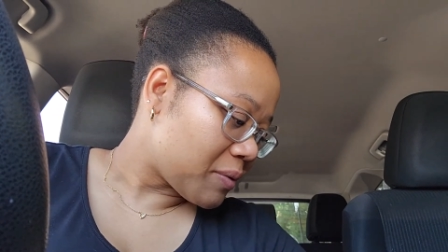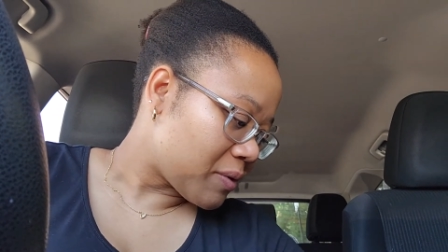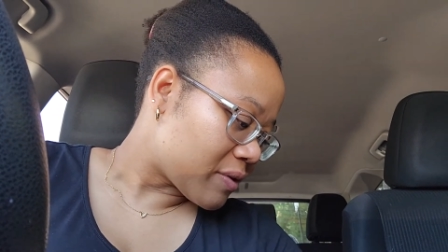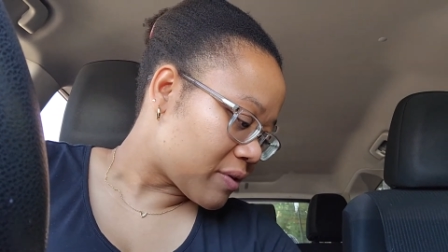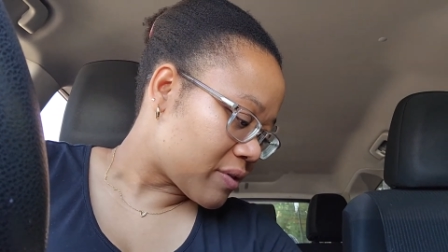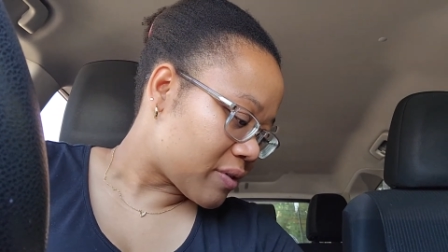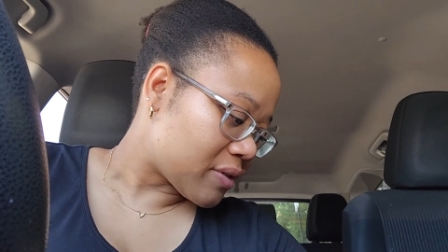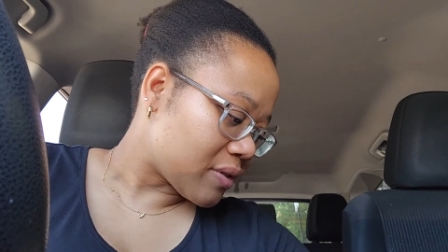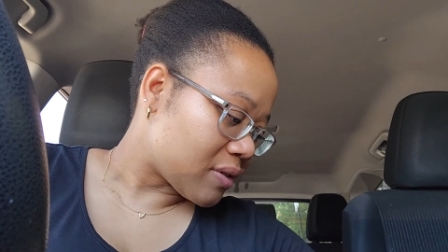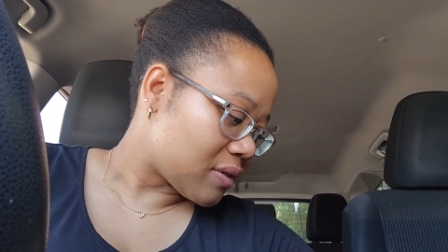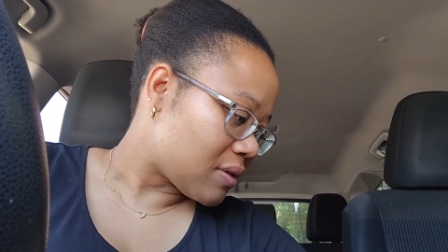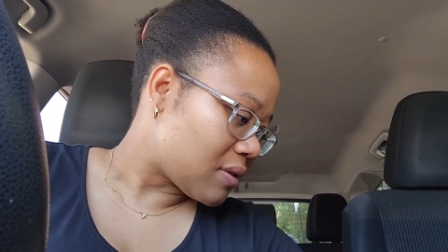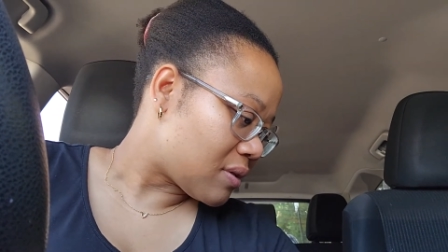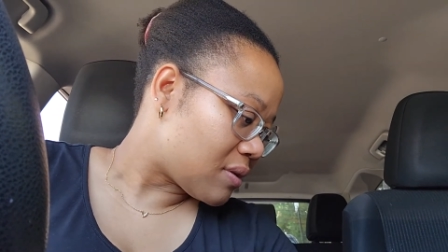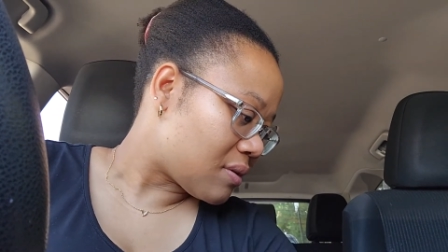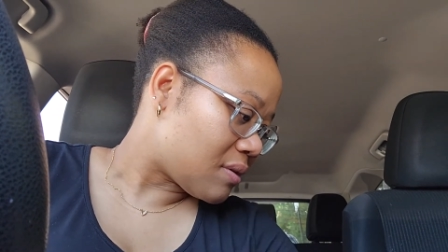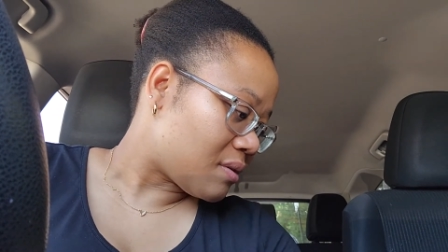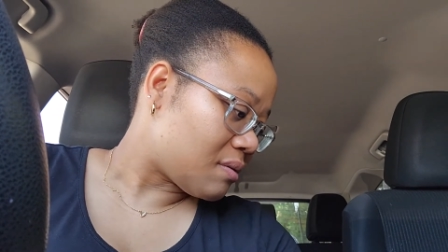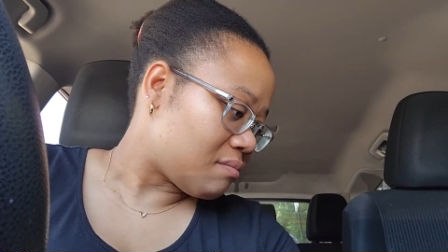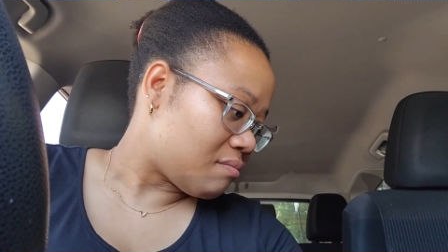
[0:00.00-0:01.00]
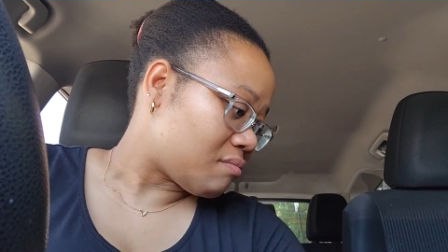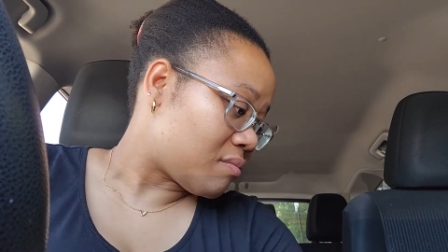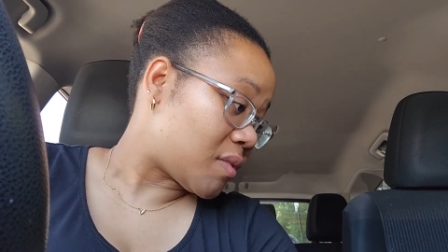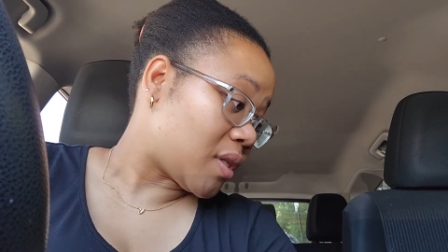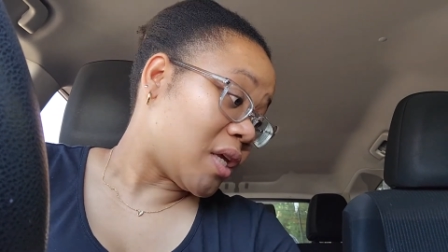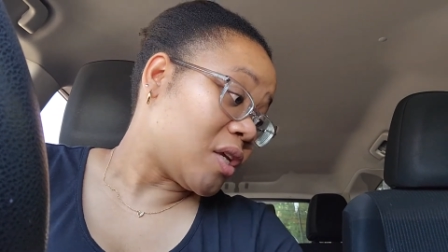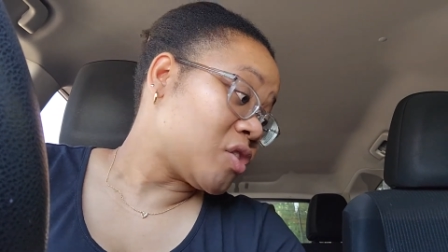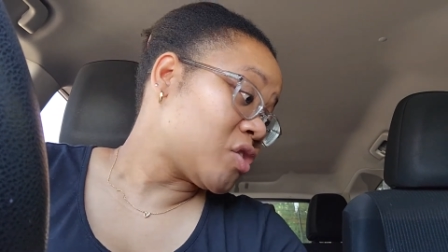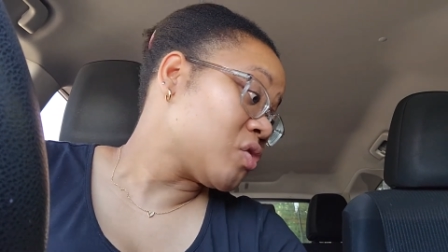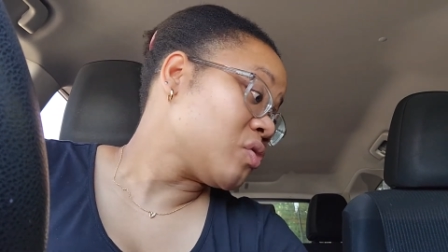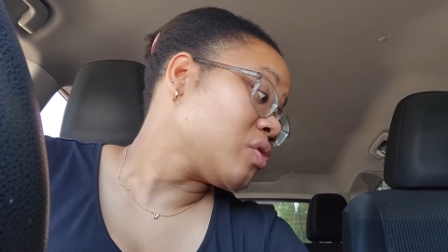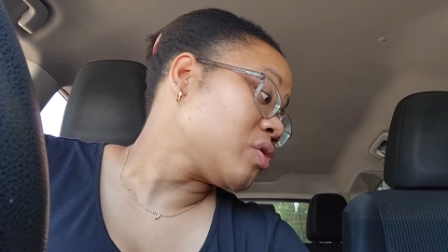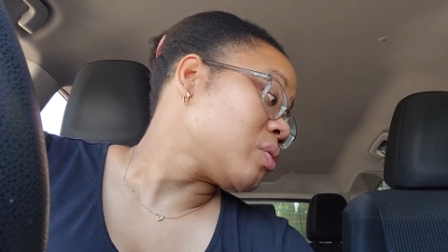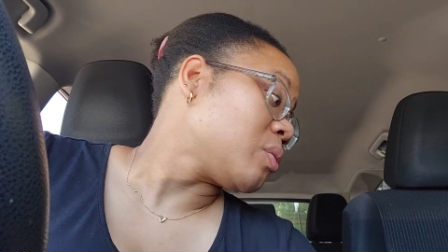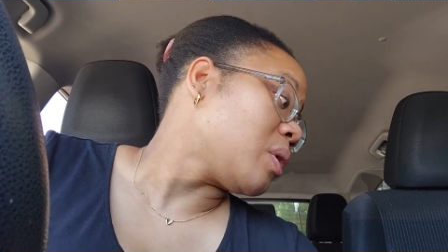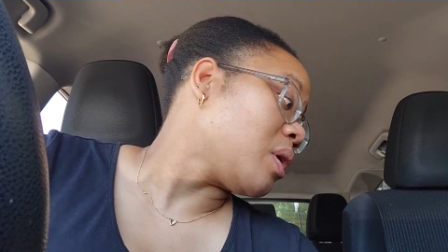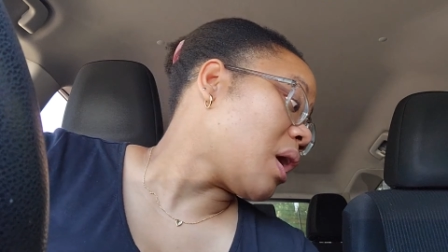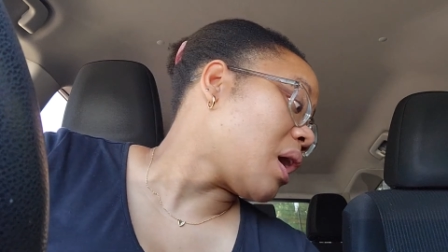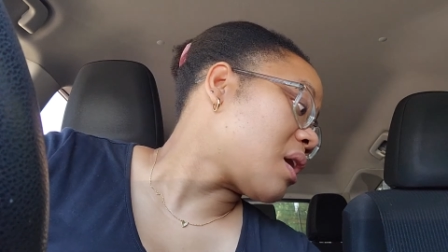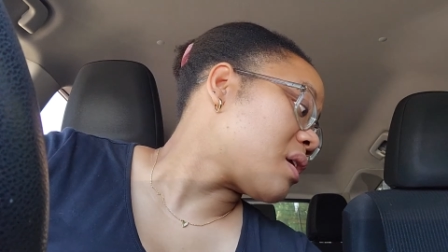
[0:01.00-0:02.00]
because they show
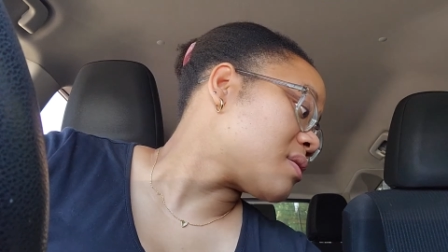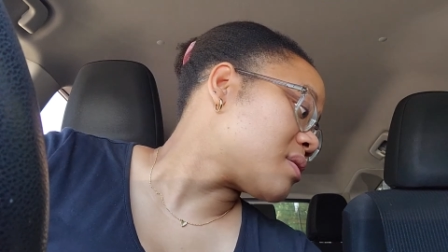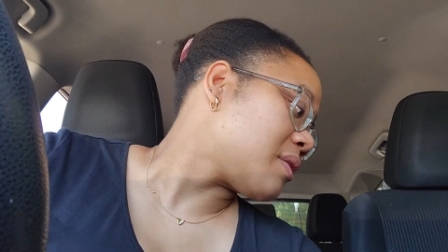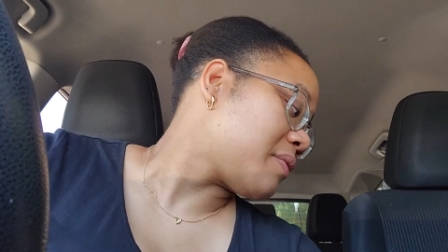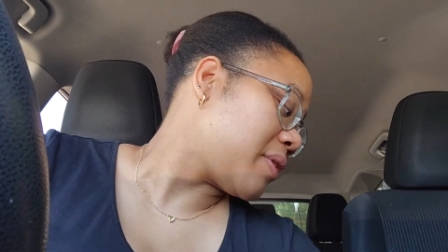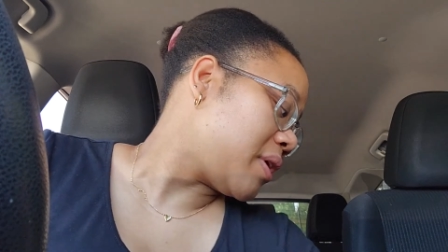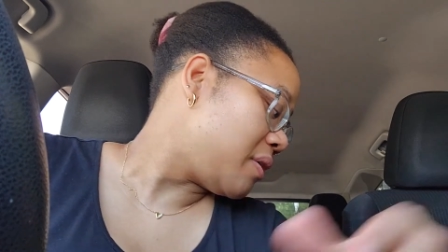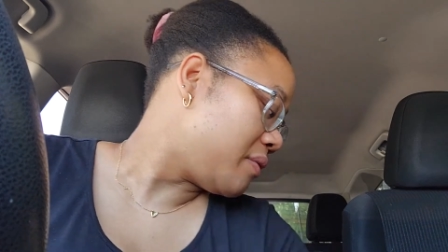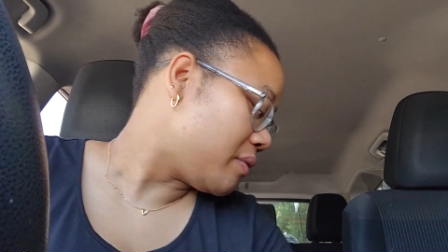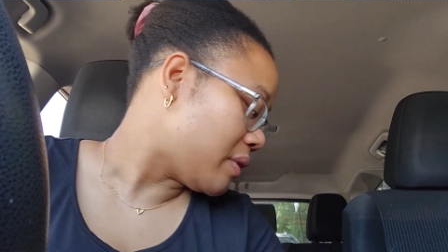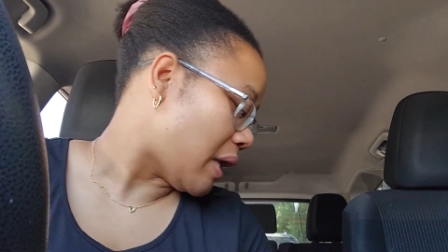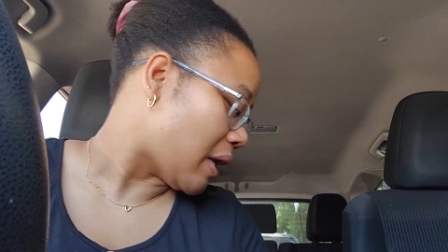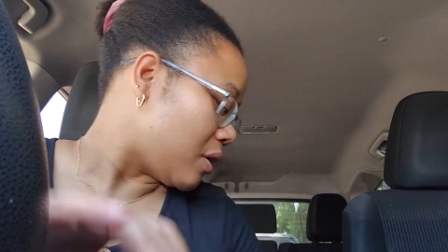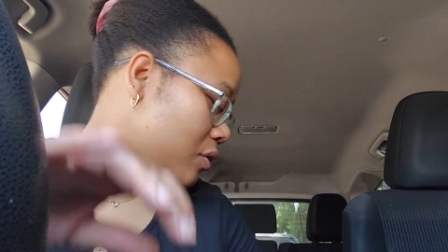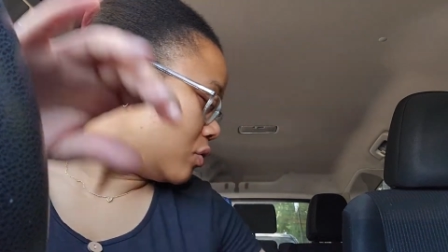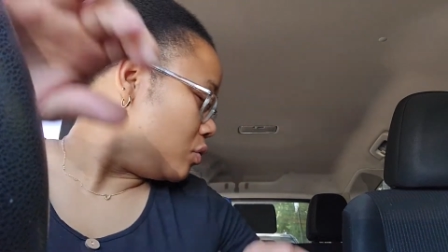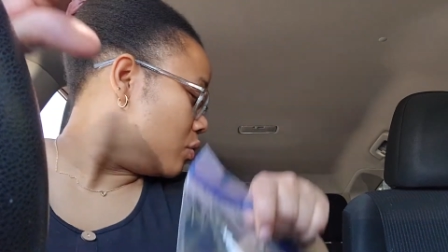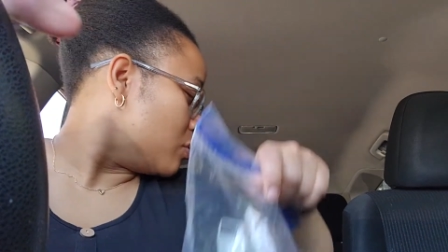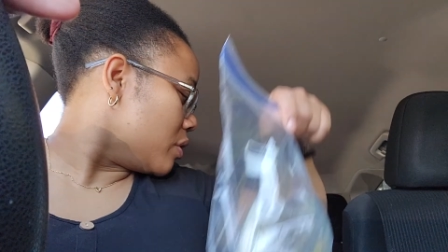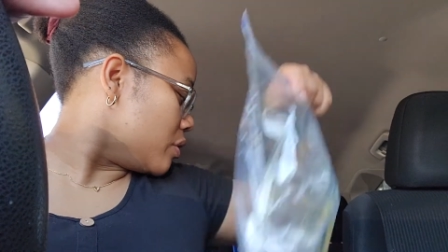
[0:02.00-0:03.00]
you a lot of stuff, even like new